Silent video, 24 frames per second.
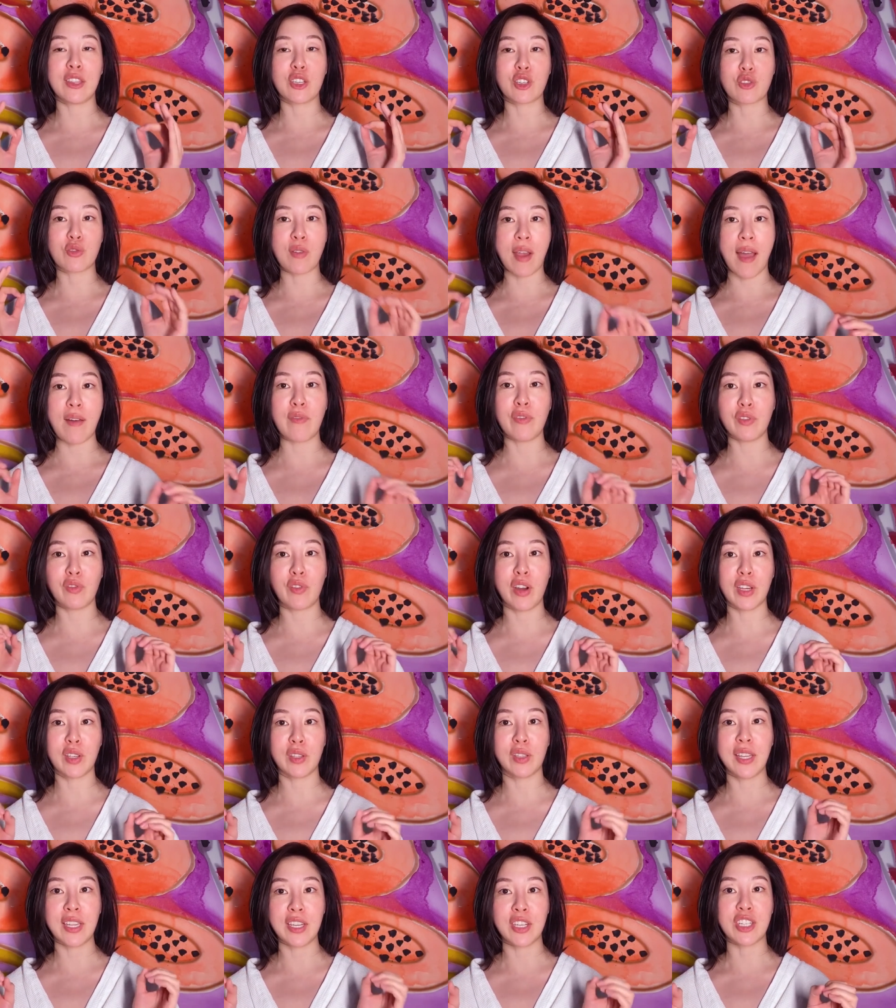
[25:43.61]
the travel
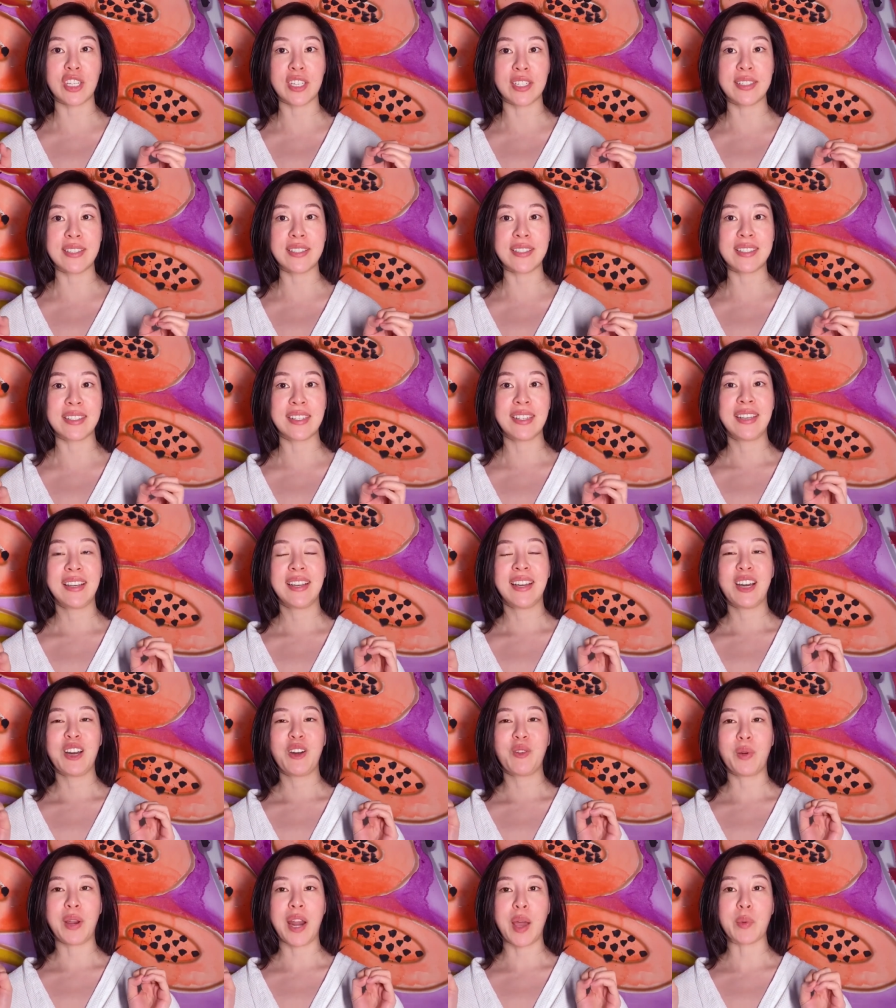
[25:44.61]
regulations
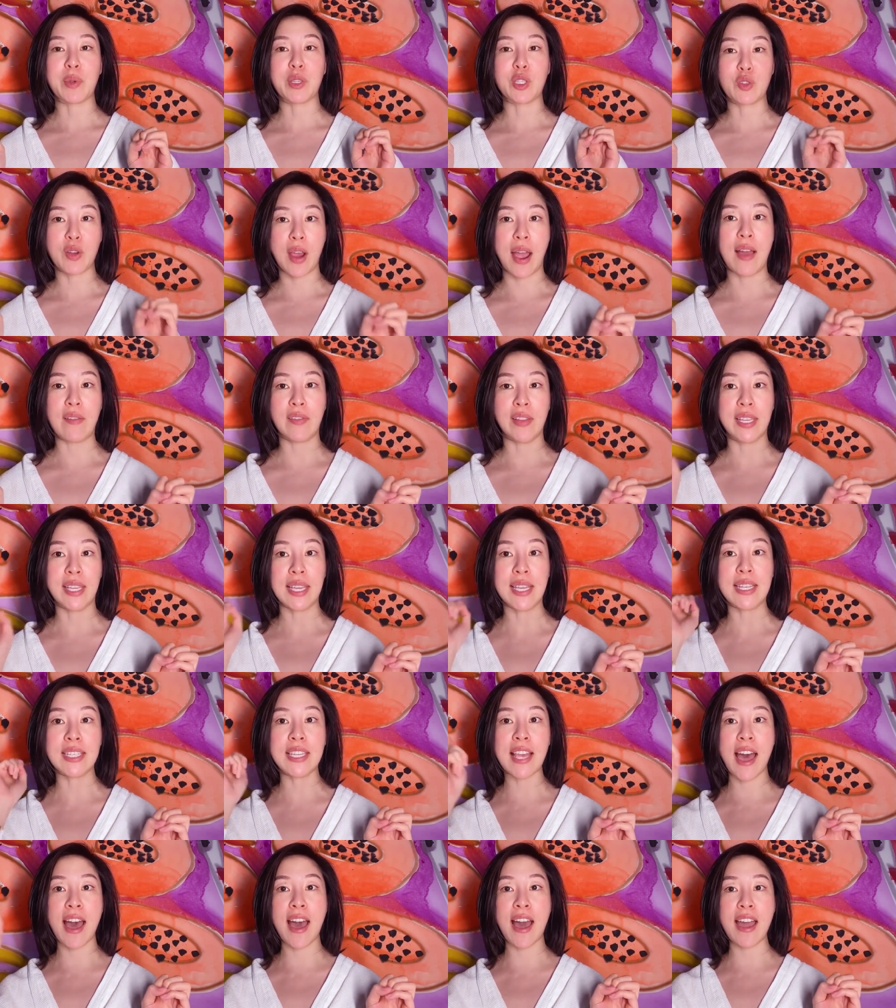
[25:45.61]
when I was traveling.
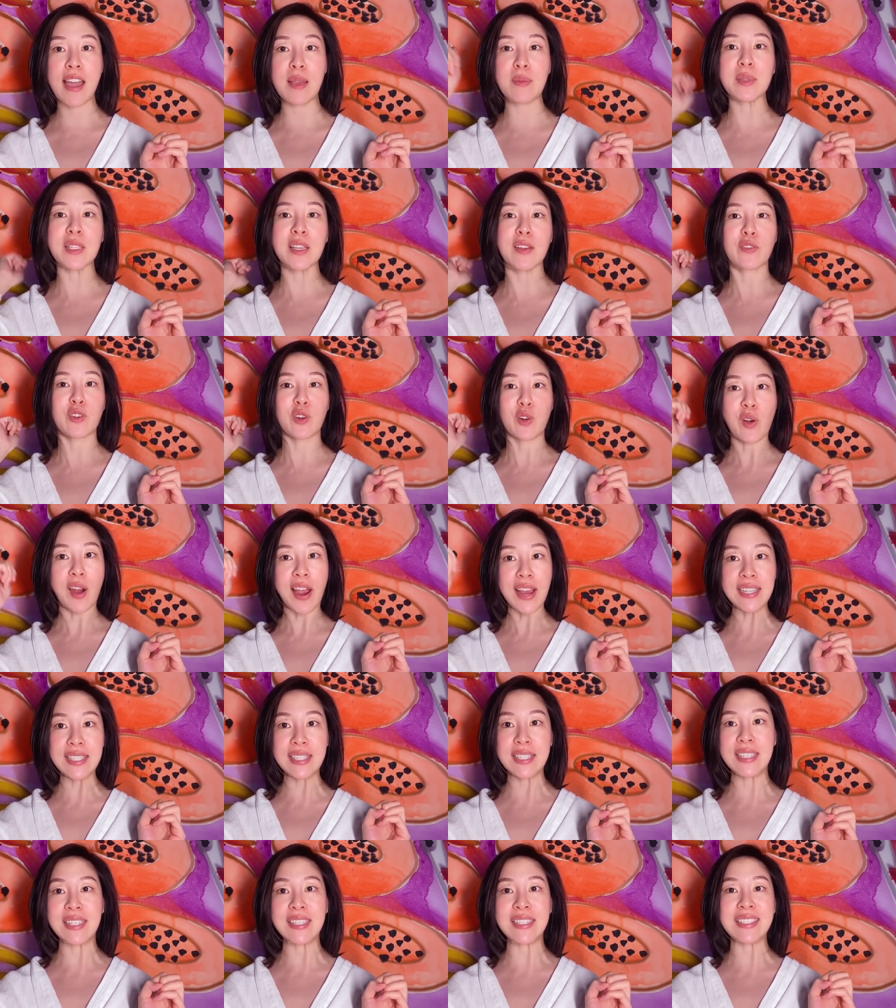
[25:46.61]
In times of
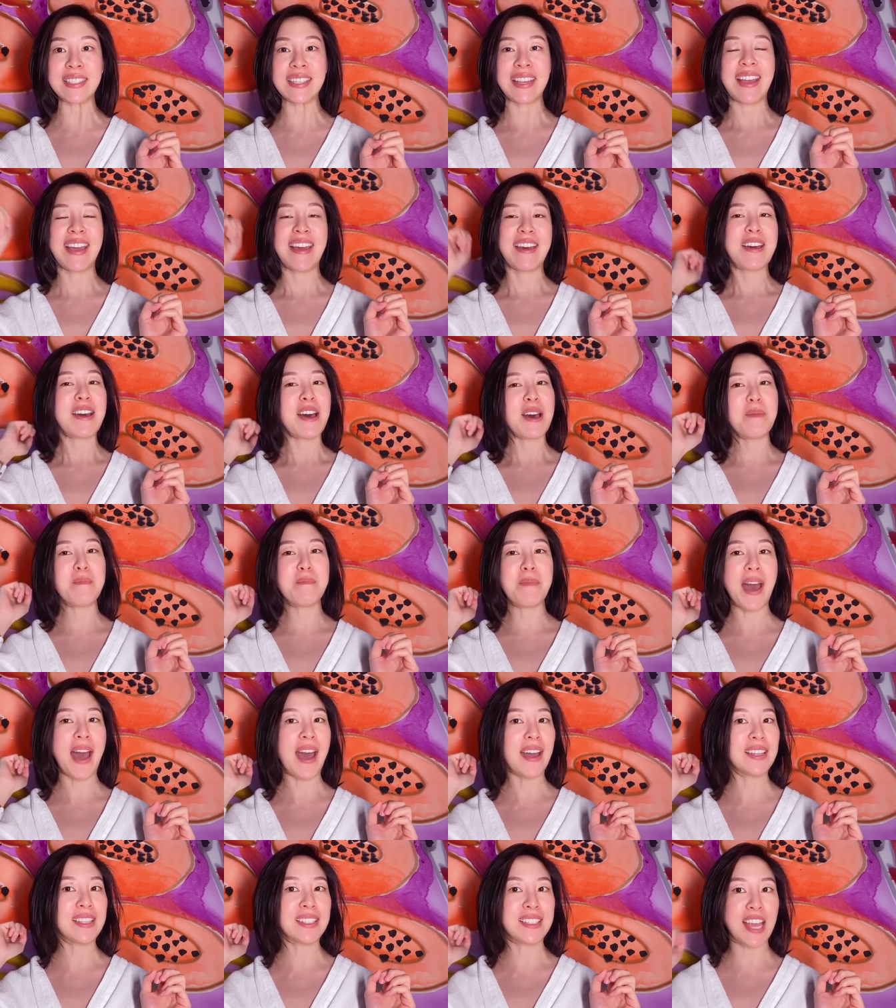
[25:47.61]
crises and
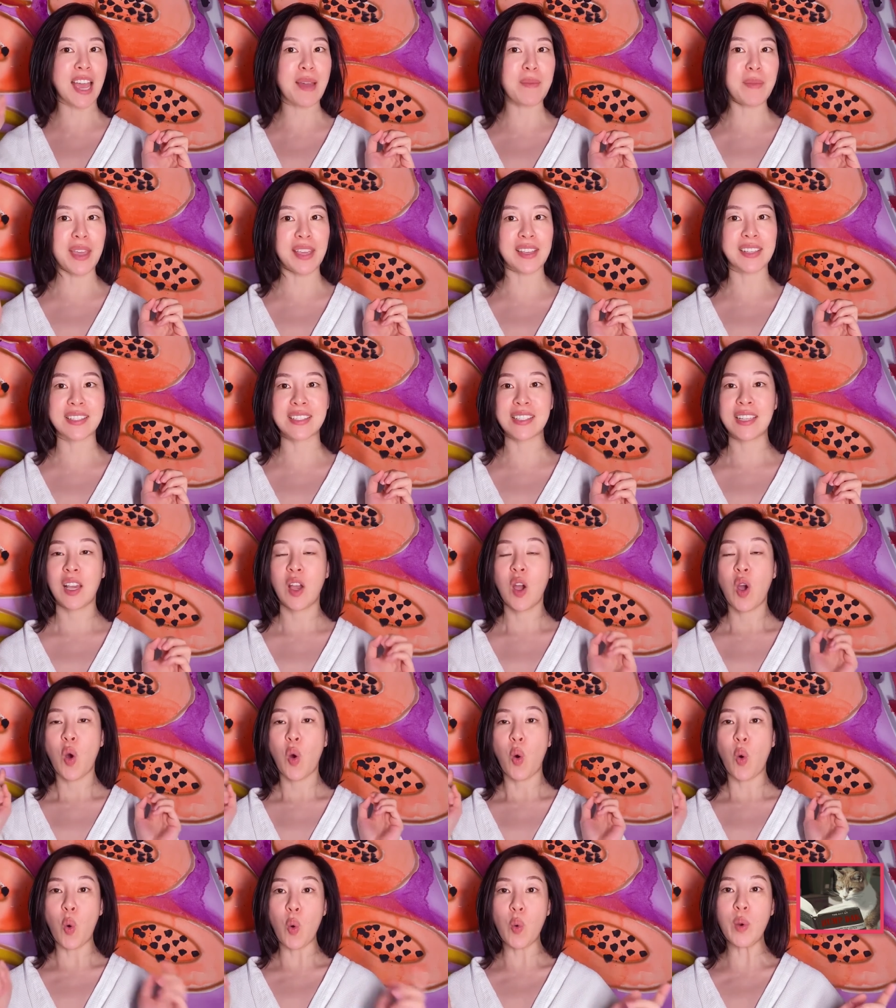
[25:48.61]
pandemics,
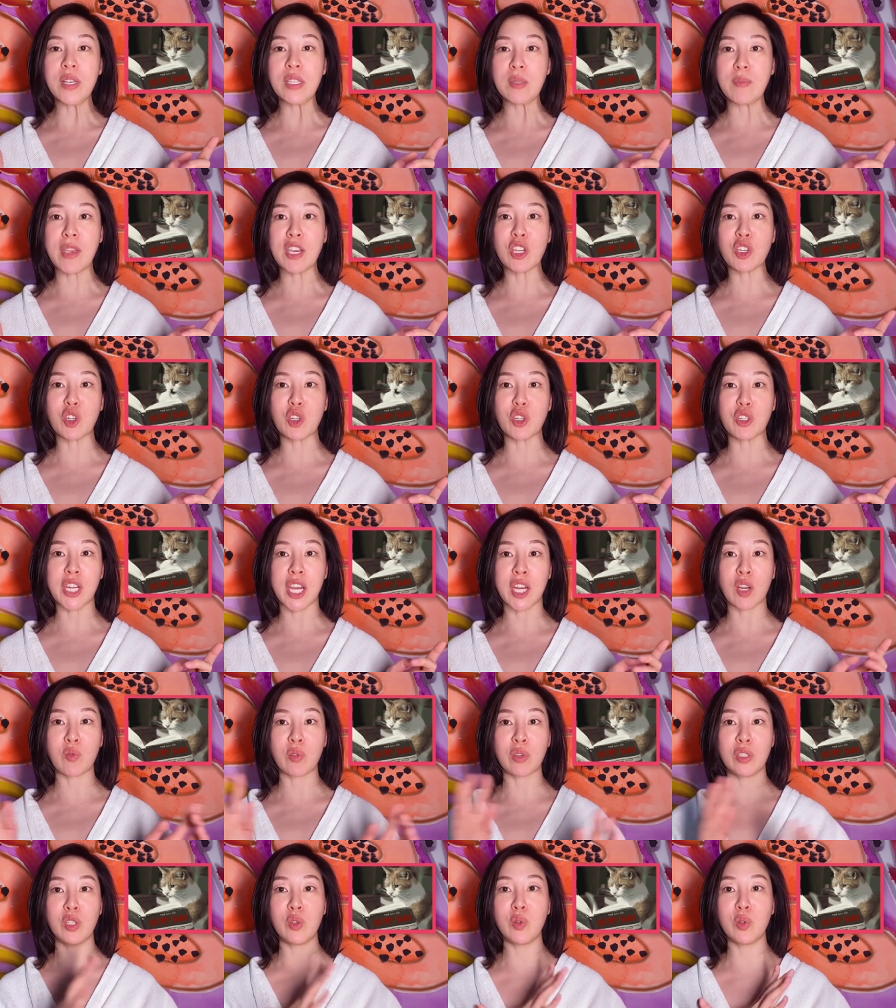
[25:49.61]
always make sure you're checking
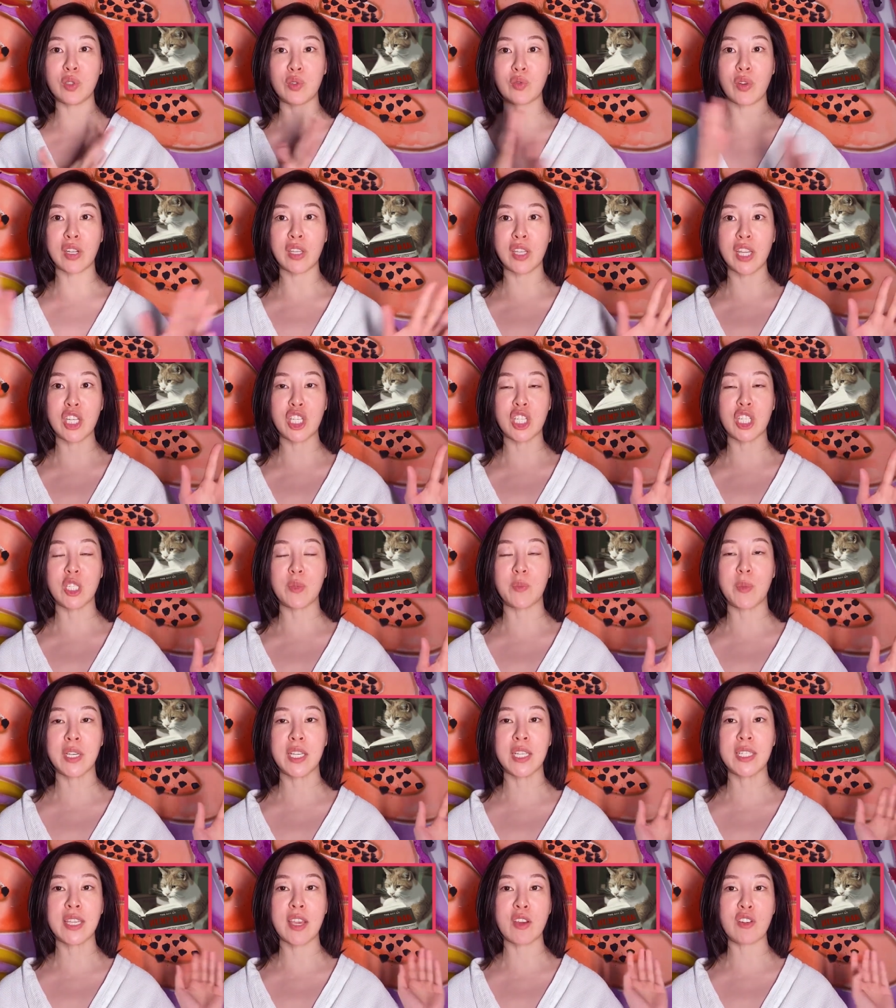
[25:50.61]
the newest regulations
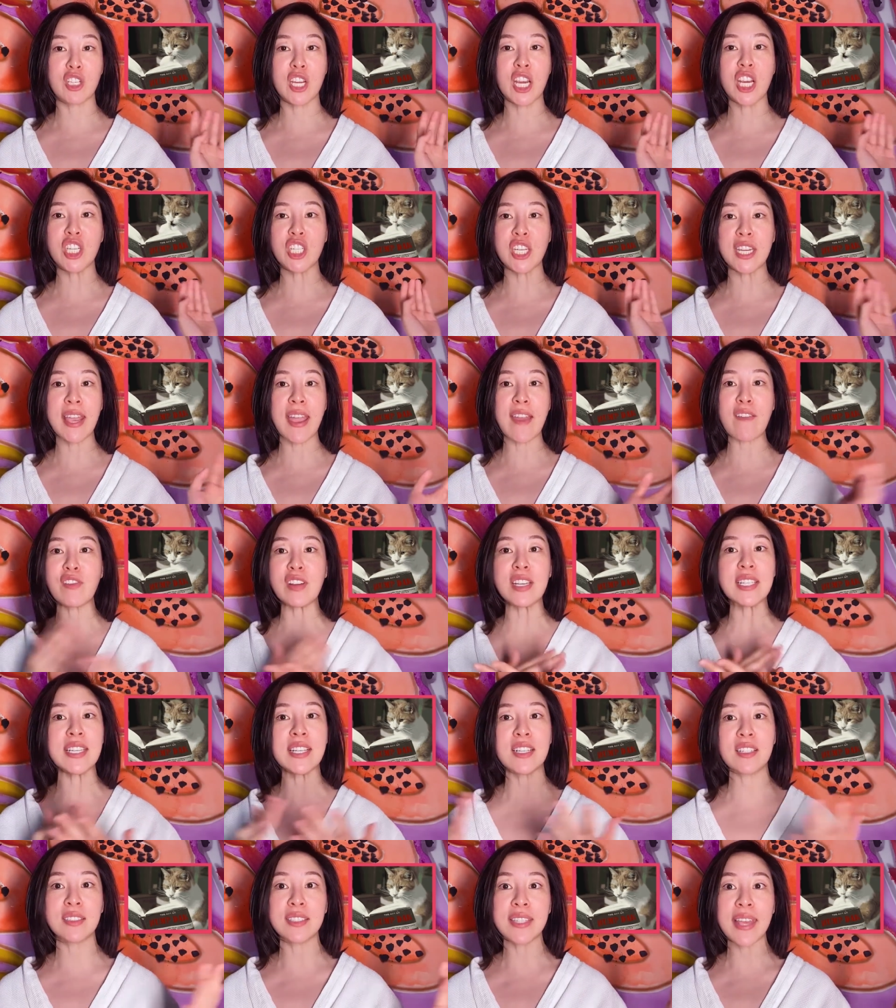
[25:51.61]
because they're changing every
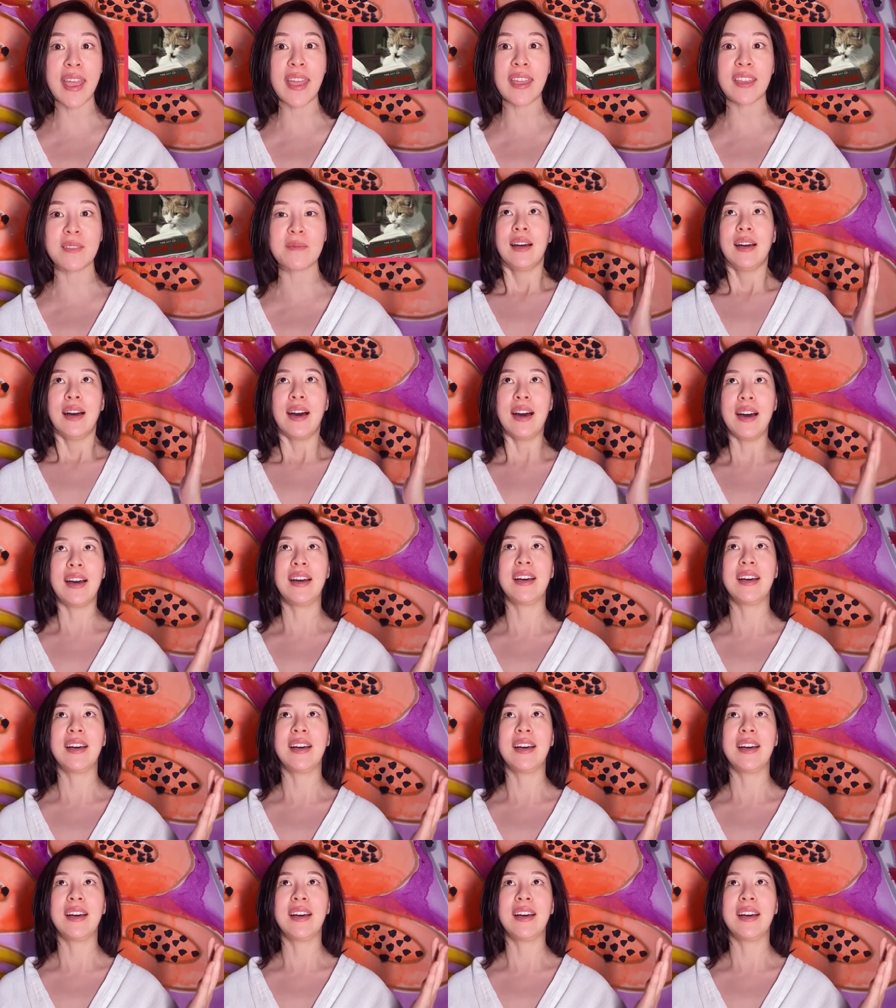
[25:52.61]
single day.